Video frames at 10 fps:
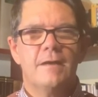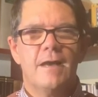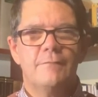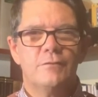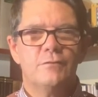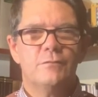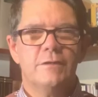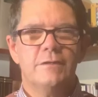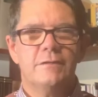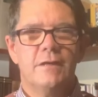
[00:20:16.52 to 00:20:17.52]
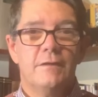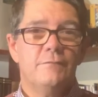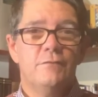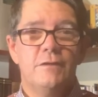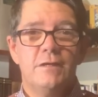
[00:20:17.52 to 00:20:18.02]
Have a good week. And
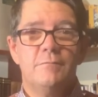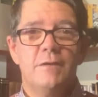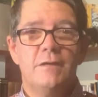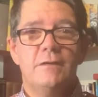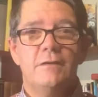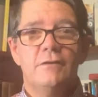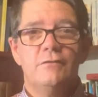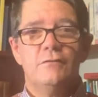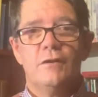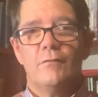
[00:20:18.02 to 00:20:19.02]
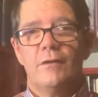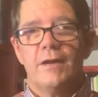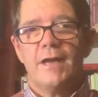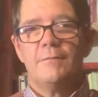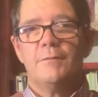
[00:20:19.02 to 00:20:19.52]
if you need me, you know where I
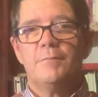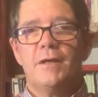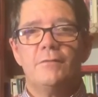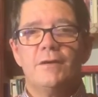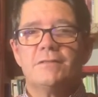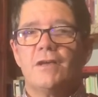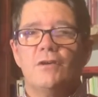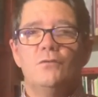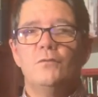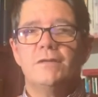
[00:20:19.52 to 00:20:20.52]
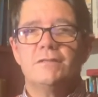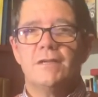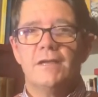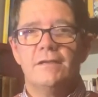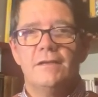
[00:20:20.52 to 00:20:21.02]
am. And by the way, as I always
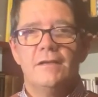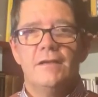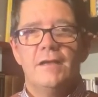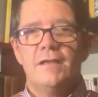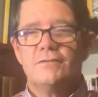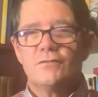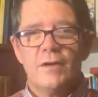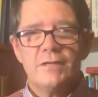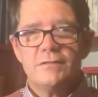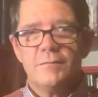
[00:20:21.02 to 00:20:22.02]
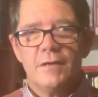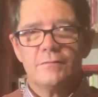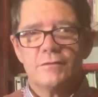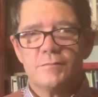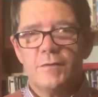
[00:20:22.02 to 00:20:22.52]
say, it's great to be able
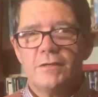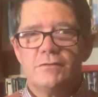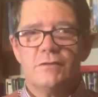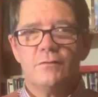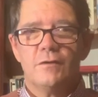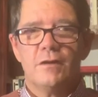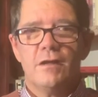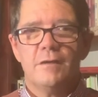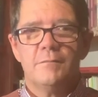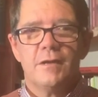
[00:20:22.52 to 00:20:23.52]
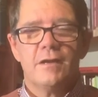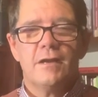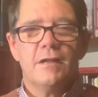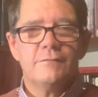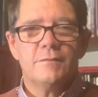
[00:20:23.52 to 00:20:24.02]
to speak to you online, but I'd
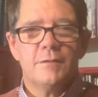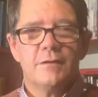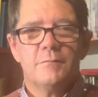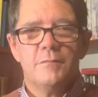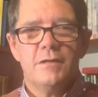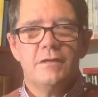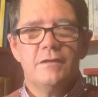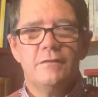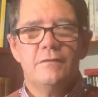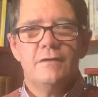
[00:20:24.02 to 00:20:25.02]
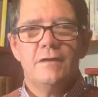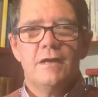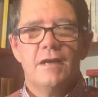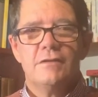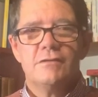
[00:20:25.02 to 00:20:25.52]
love to be able to meet you
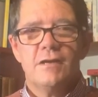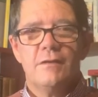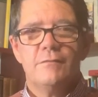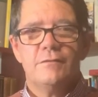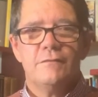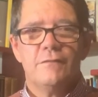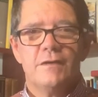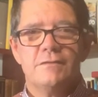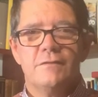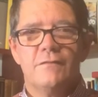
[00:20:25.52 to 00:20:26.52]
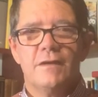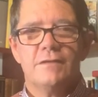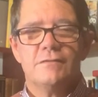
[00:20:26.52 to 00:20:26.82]
and share with you face to face.